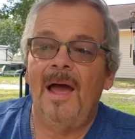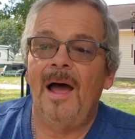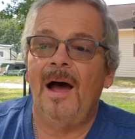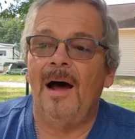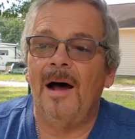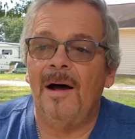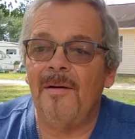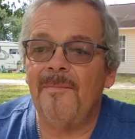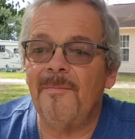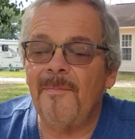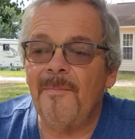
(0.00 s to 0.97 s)

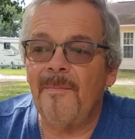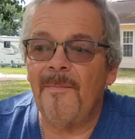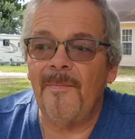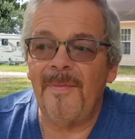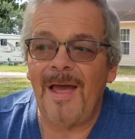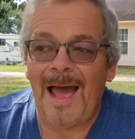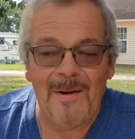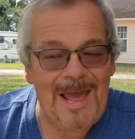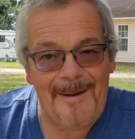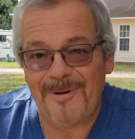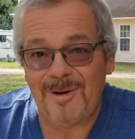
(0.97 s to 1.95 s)
I
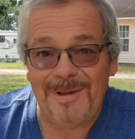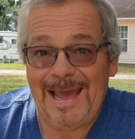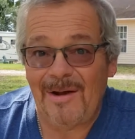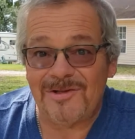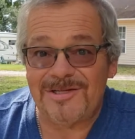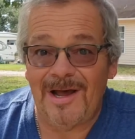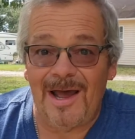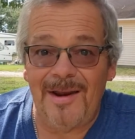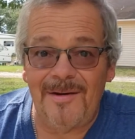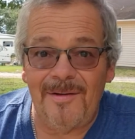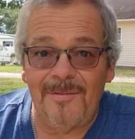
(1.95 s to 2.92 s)
happened to be
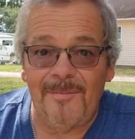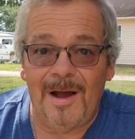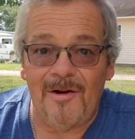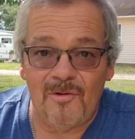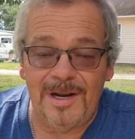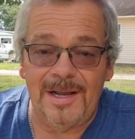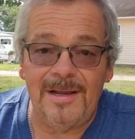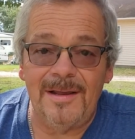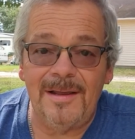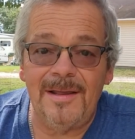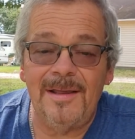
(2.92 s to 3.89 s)
outside my
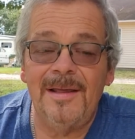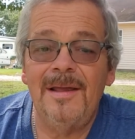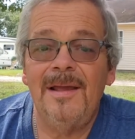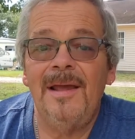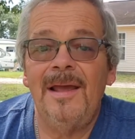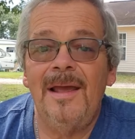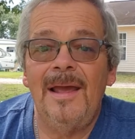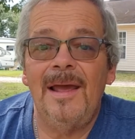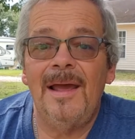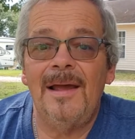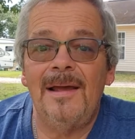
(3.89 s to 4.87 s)
rig
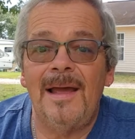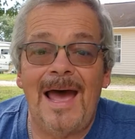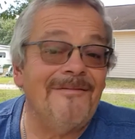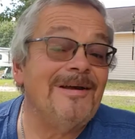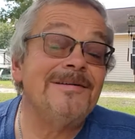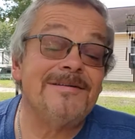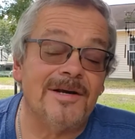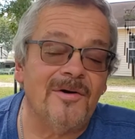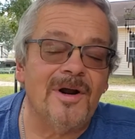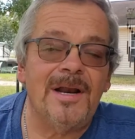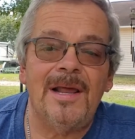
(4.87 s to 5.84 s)
having a
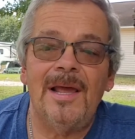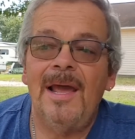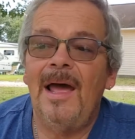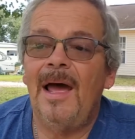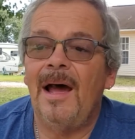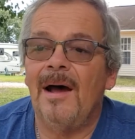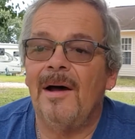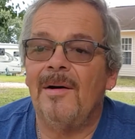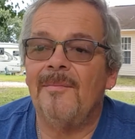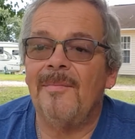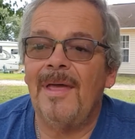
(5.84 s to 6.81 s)
cigarette,
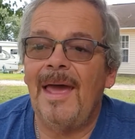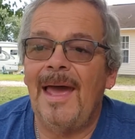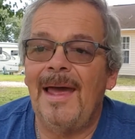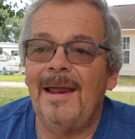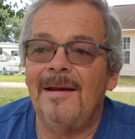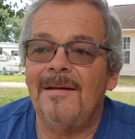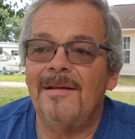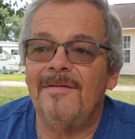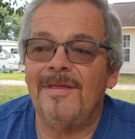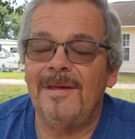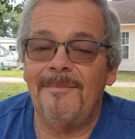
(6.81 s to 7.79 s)
and
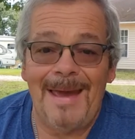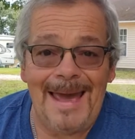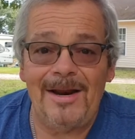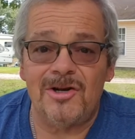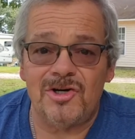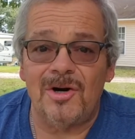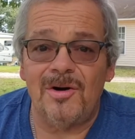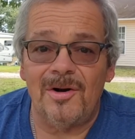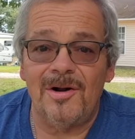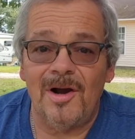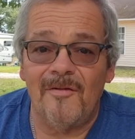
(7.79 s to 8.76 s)
the manager
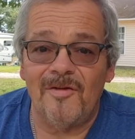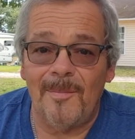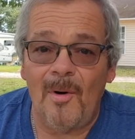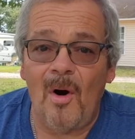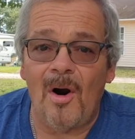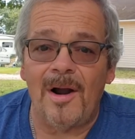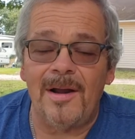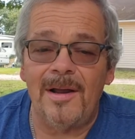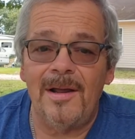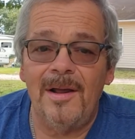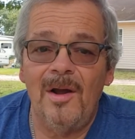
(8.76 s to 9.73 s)
of the park
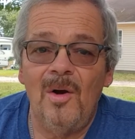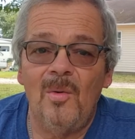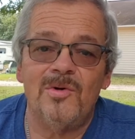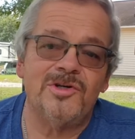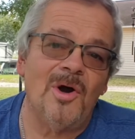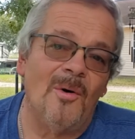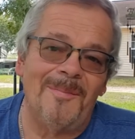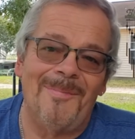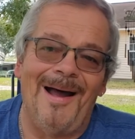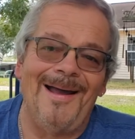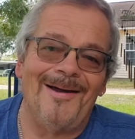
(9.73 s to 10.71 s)
was going
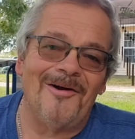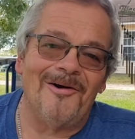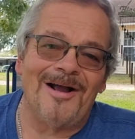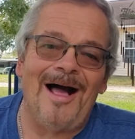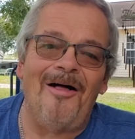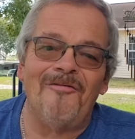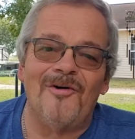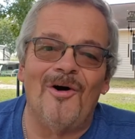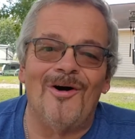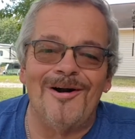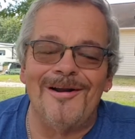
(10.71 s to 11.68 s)
by on her golf
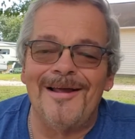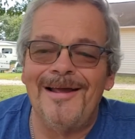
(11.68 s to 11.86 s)
cart